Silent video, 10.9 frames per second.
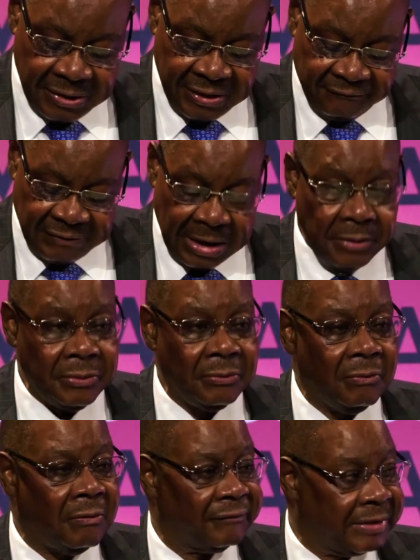the
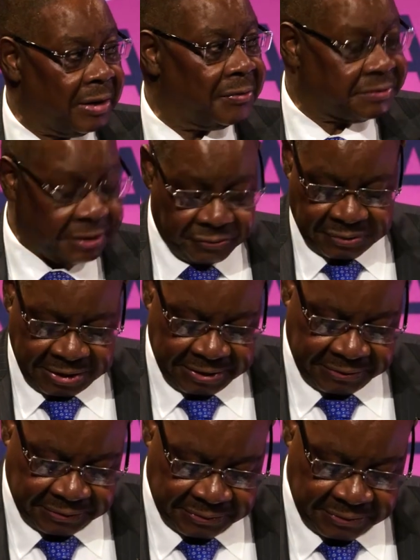value of girls'
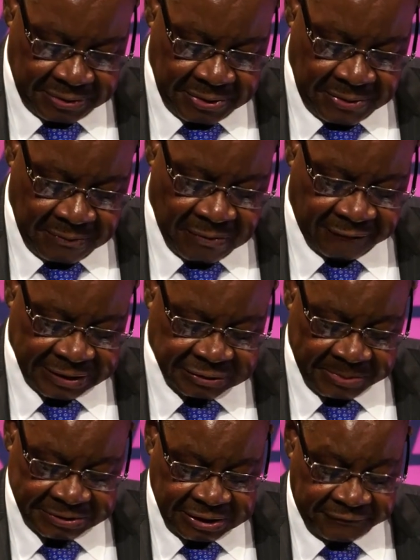education. We have a
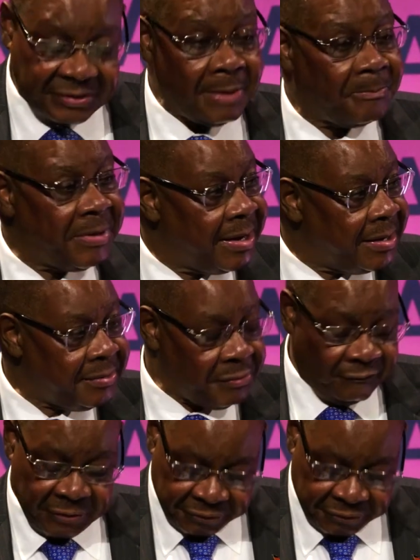specific campaign of